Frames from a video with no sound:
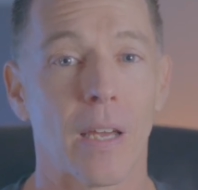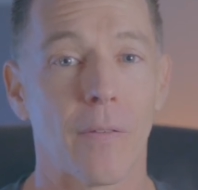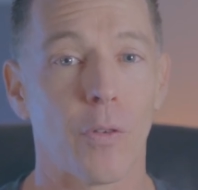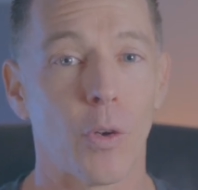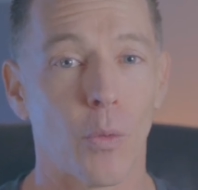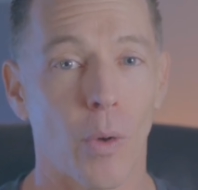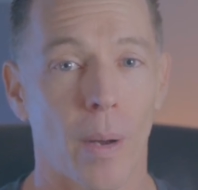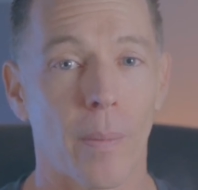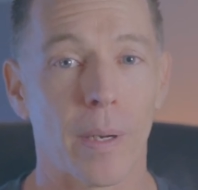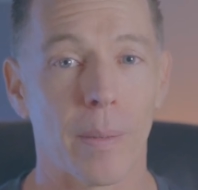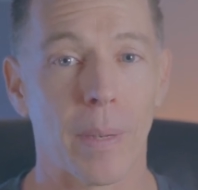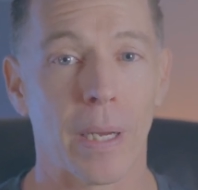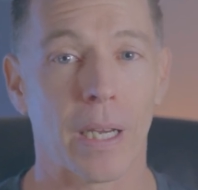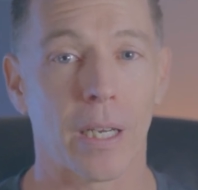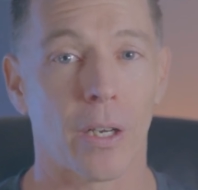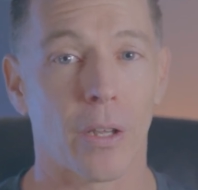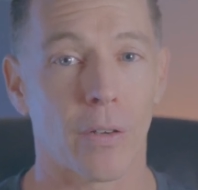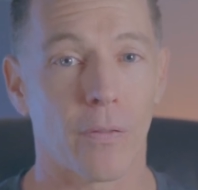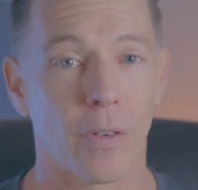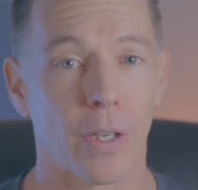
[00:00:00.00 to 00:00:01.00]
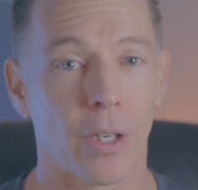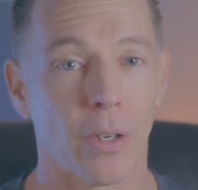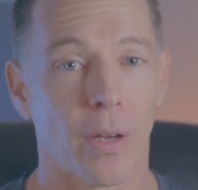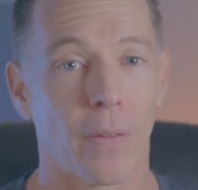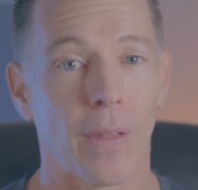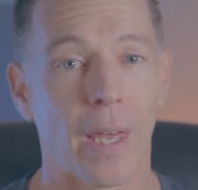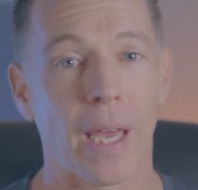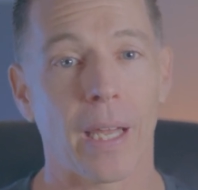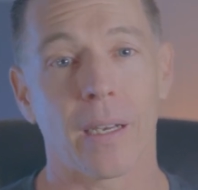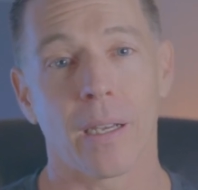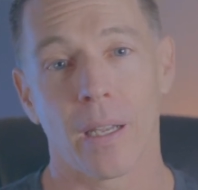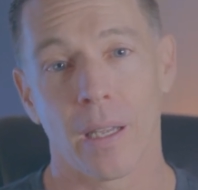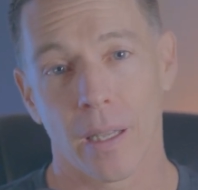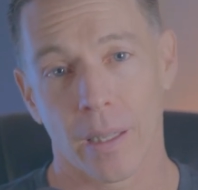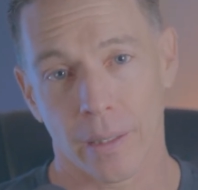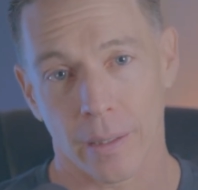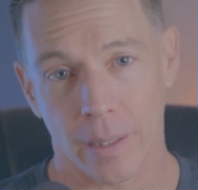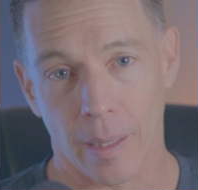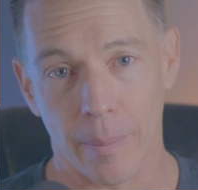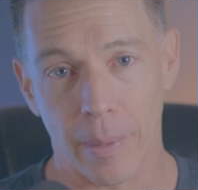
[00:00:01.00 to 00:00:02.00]
If you want me to make another video on that,
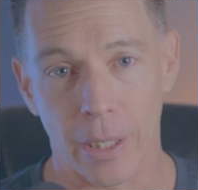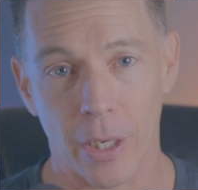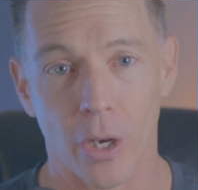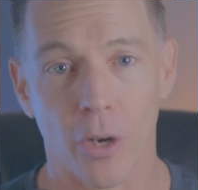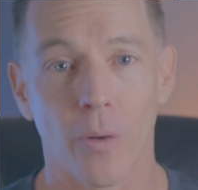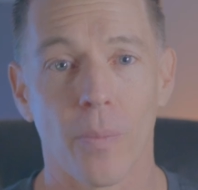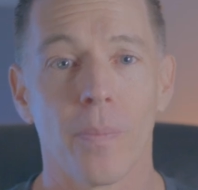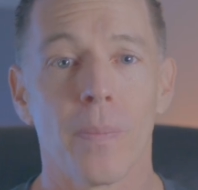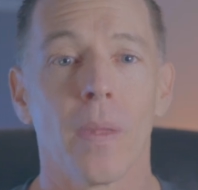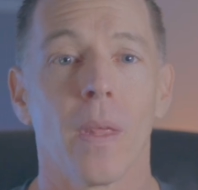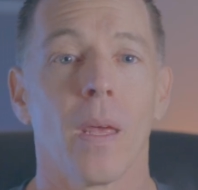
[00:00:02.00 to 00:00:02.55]
let me know.